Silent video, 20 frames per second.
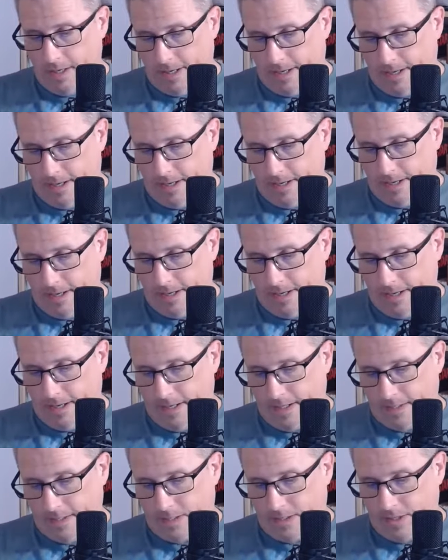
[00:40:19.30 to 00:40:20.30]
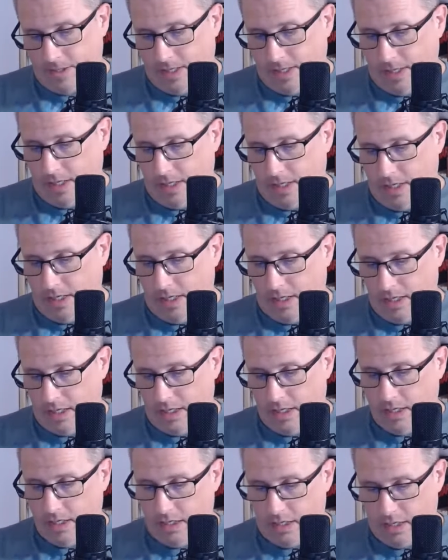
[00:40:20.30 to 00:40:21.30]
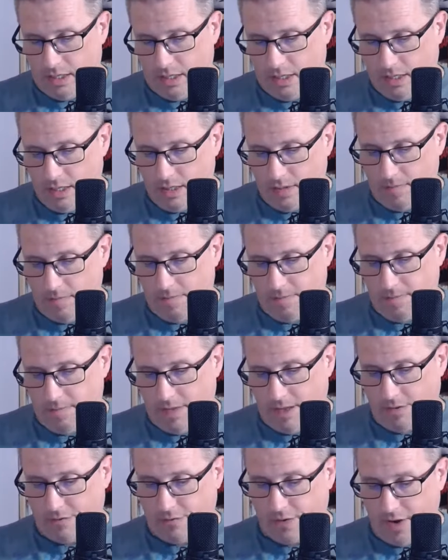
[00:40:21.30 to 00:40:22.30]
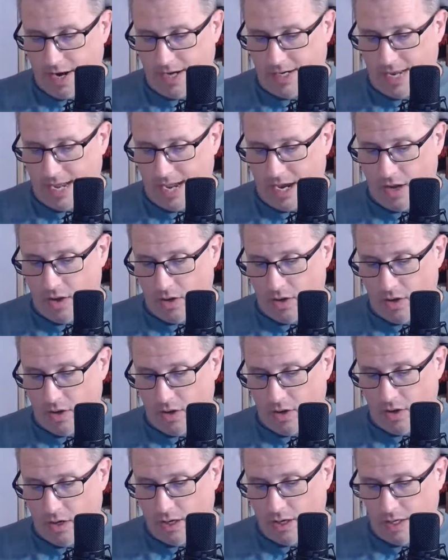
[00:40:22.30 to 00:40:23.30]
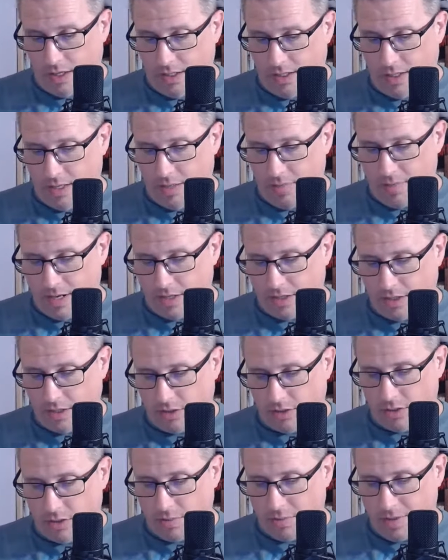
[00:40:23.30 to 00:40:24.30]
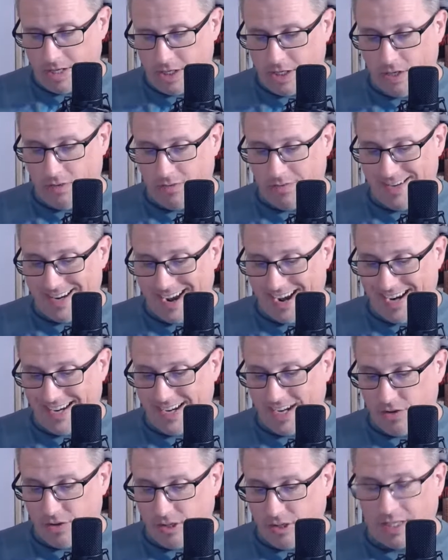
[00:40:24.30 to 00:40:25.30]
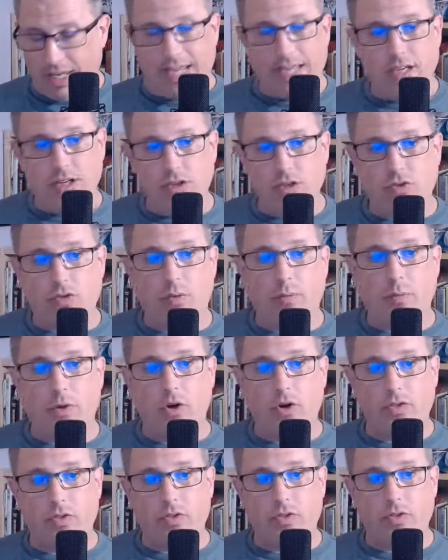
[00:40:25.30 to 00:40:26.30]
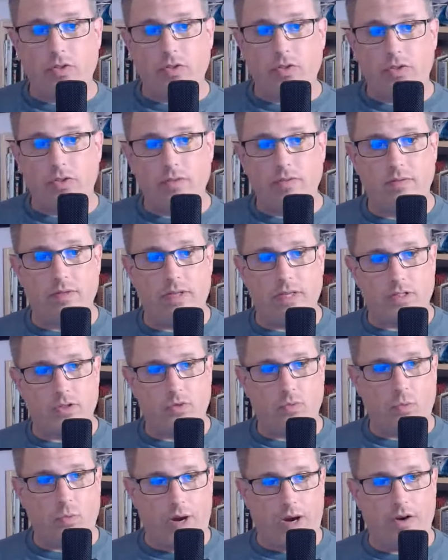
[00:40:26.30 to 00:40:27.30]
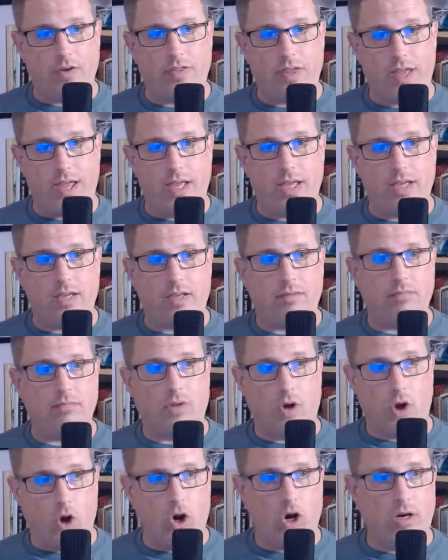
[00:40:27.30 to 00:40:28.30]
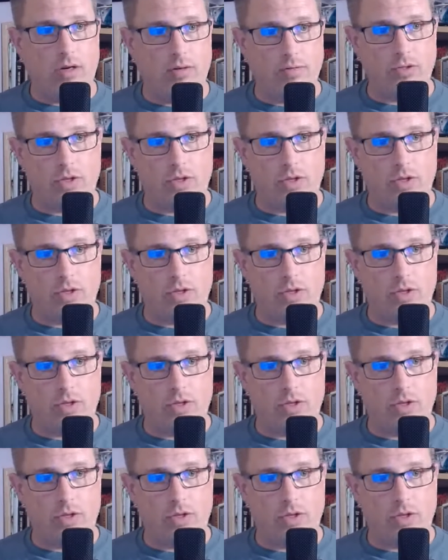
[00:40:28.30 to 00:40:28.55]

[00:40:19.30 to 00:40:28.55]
Let's see. They find out there's the mention of 900 light years from Earth is where they are.